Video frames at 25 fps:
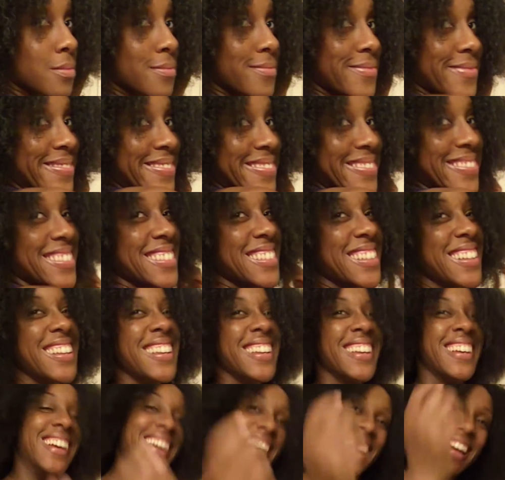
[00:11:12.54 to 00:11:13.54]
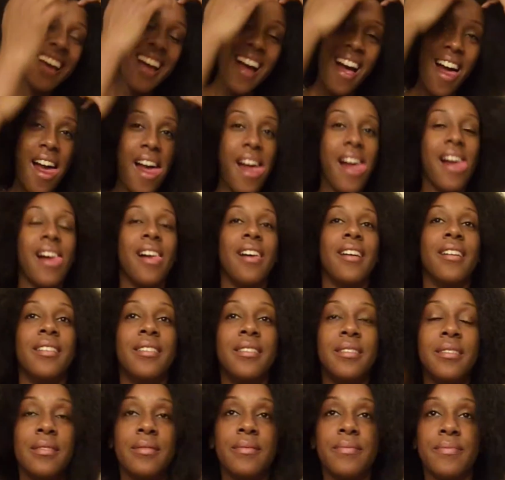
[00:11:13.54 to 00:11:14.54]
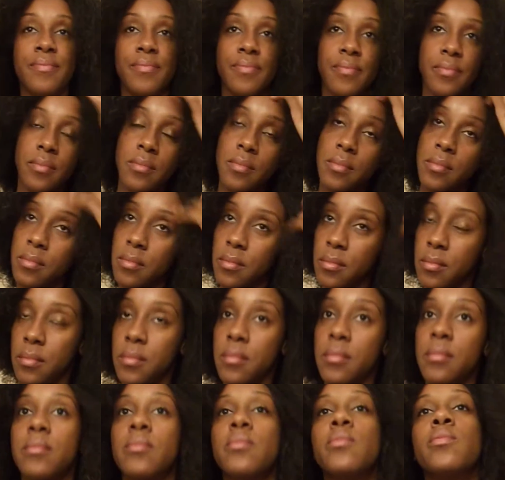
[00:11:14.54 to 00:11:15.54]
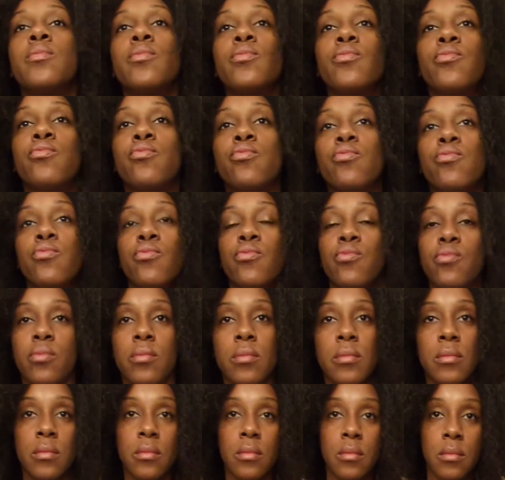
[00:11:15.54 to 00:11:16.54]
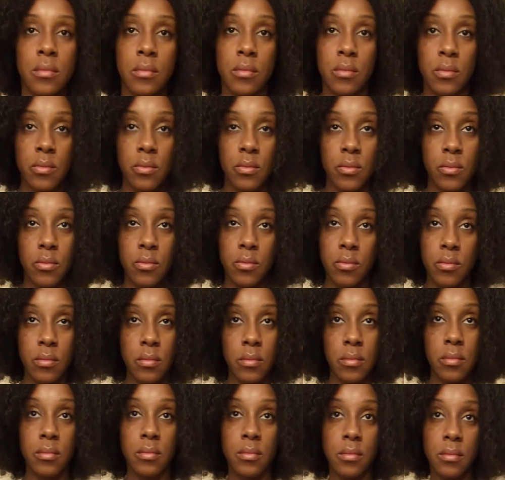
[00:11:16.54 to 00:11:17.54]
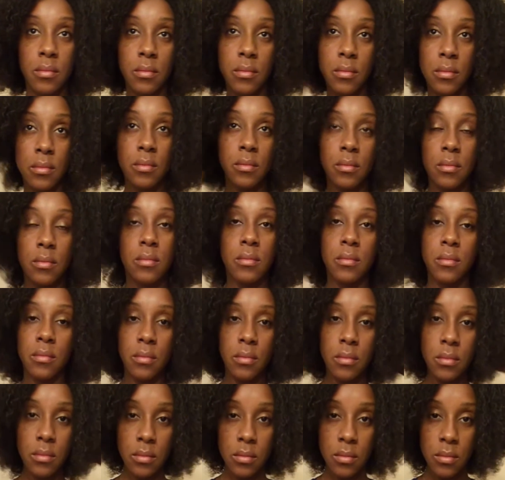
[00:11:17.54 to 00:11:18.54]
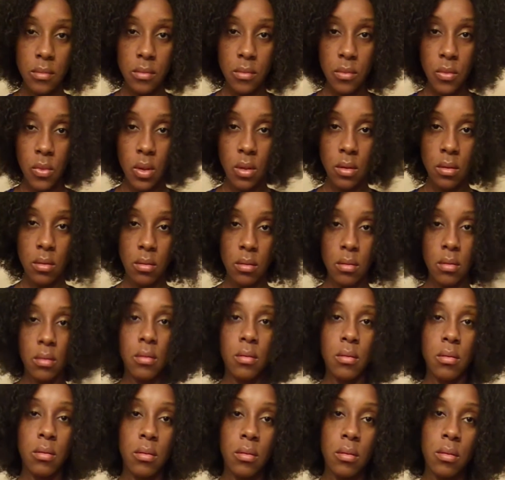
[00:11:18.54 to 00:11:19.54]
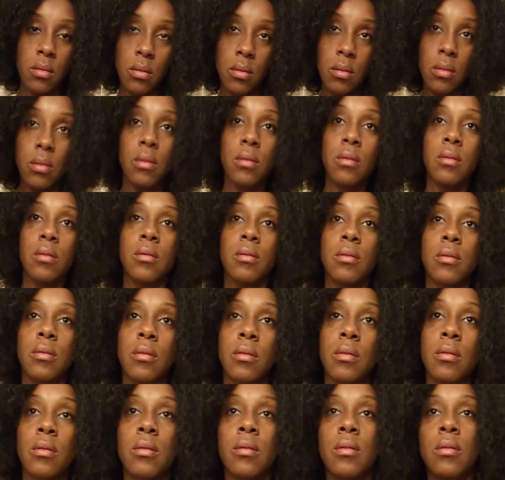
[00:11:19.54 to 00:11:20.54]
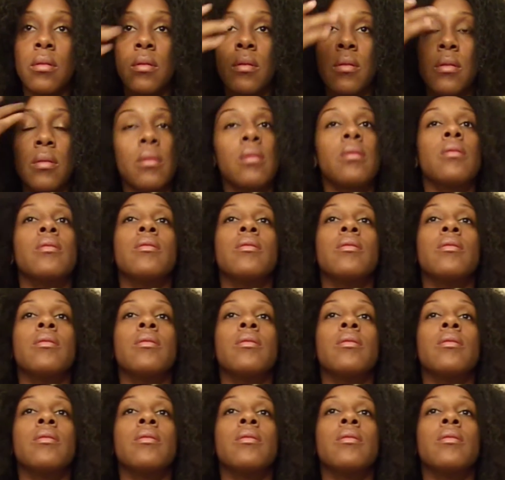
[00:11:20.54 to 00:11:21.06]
nice and curly and just really, really cute. And I'm still in the mirror. But yeah. So I'm going to talk to you guys